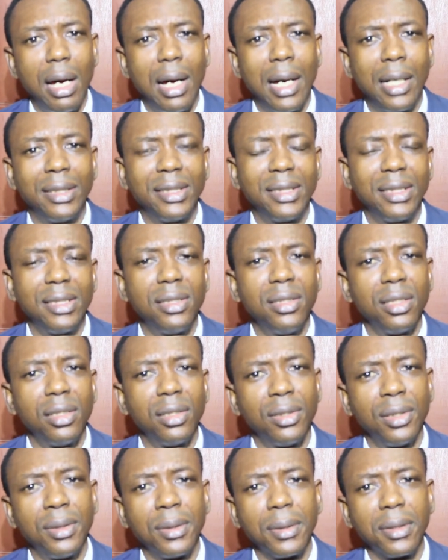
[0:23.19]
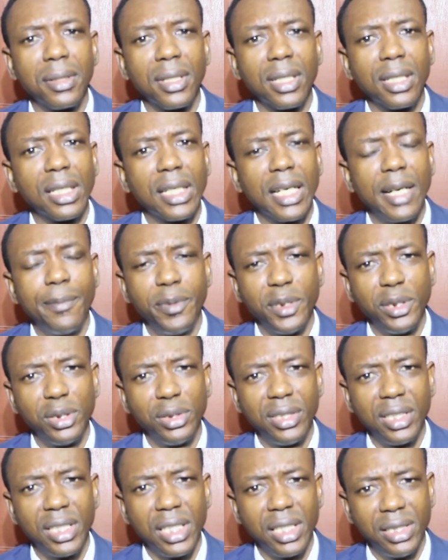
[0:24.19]
as the
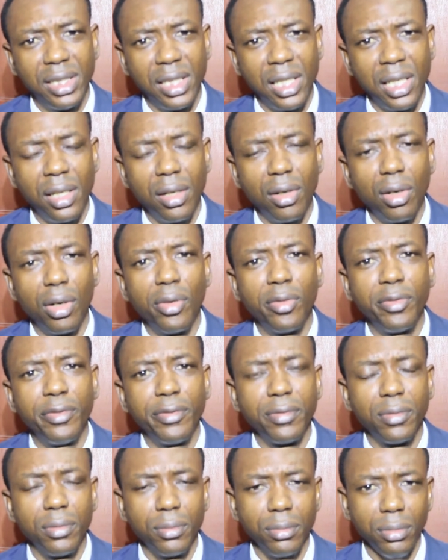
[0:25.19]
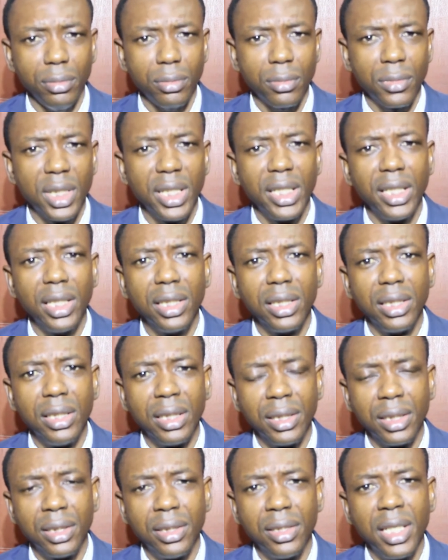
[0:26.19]
capital city of
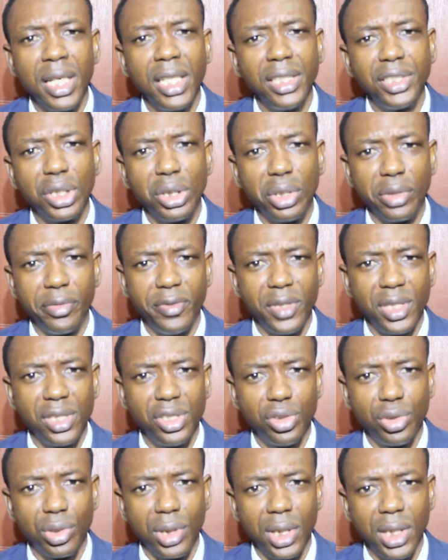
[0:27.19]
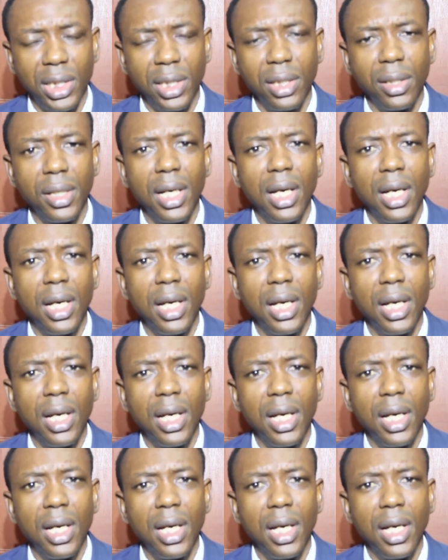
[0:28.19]
the nation of Israel,